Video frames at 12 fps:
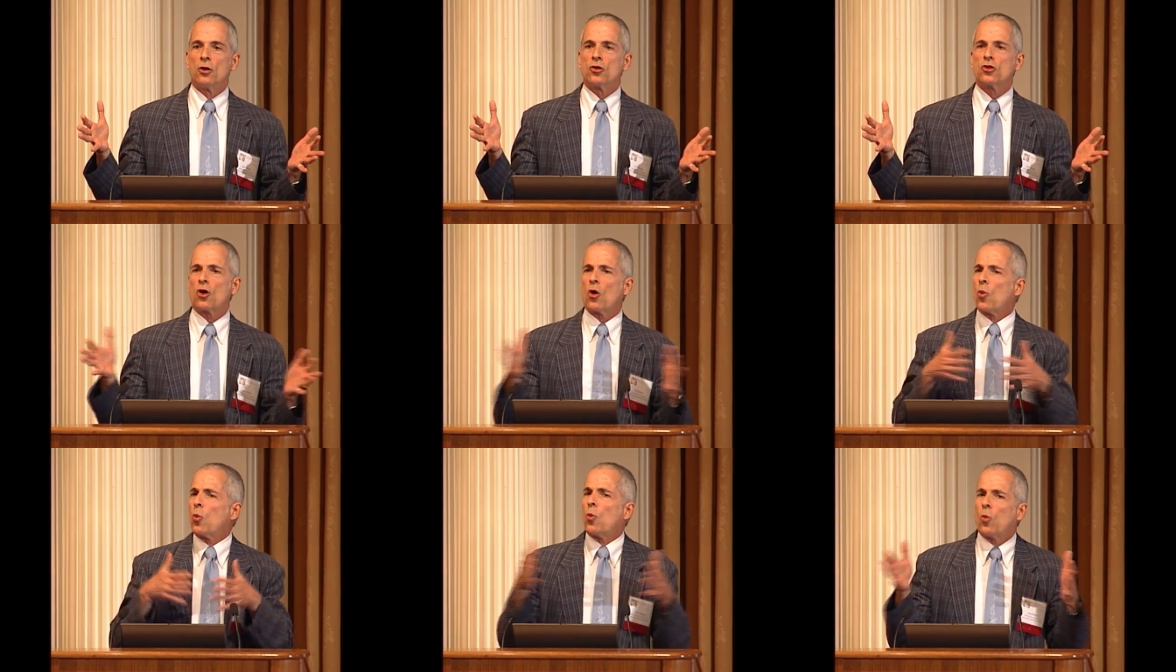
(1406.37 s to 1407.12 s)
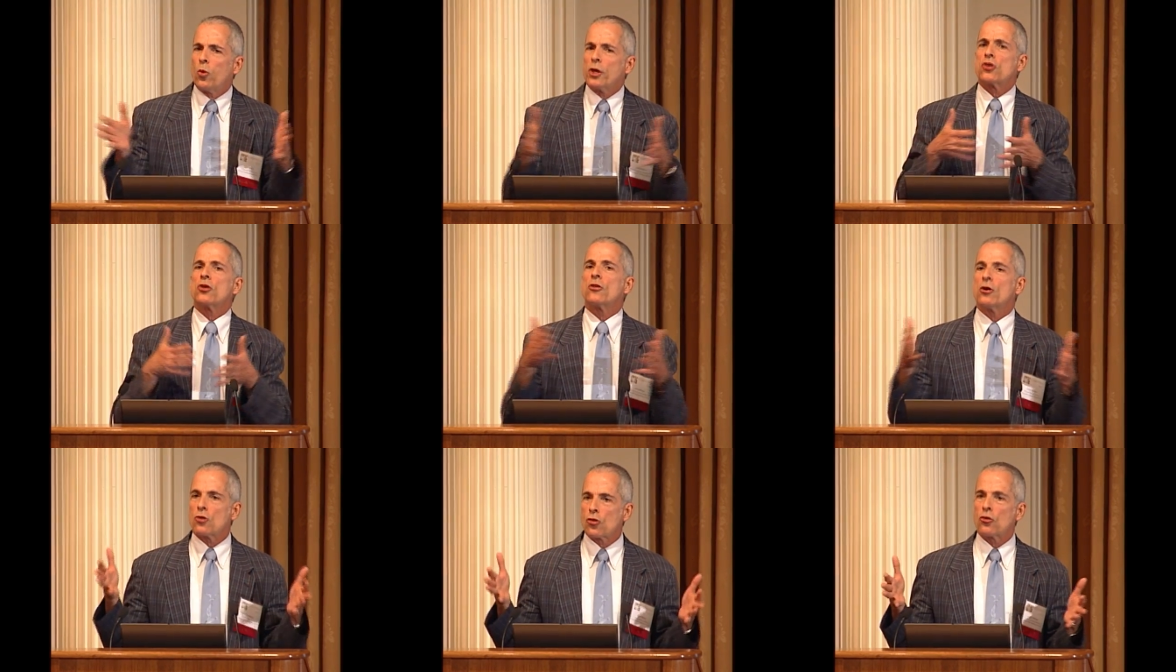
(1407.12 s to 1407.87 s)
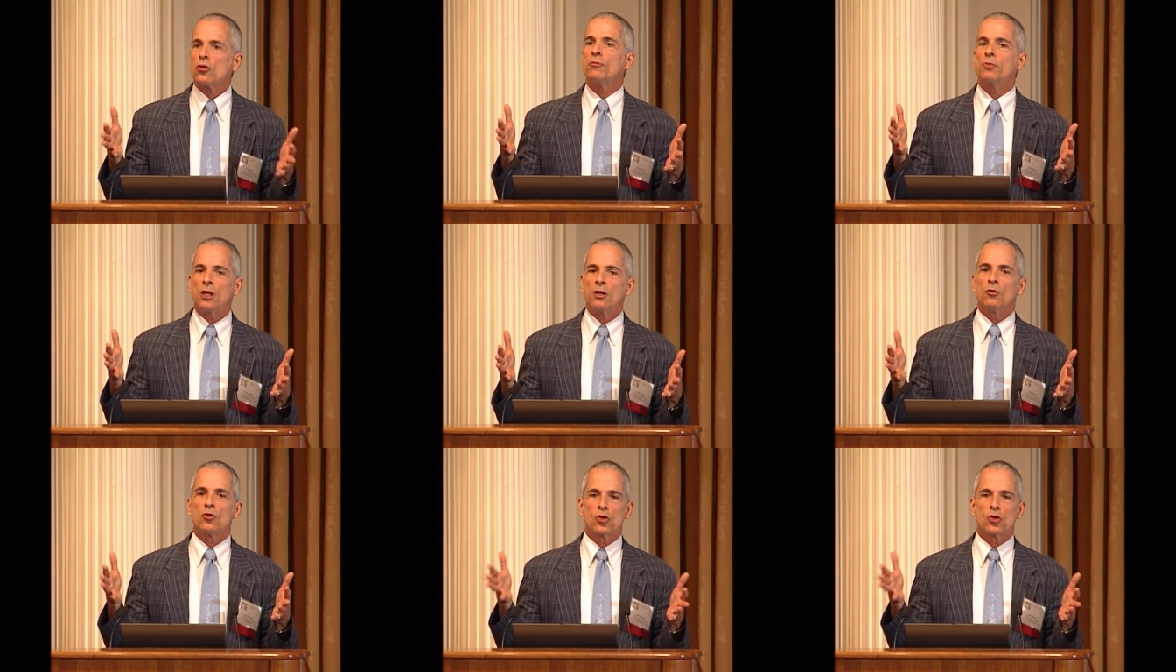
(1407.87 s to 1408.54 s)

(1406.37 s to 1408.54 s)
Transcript: So which of those should we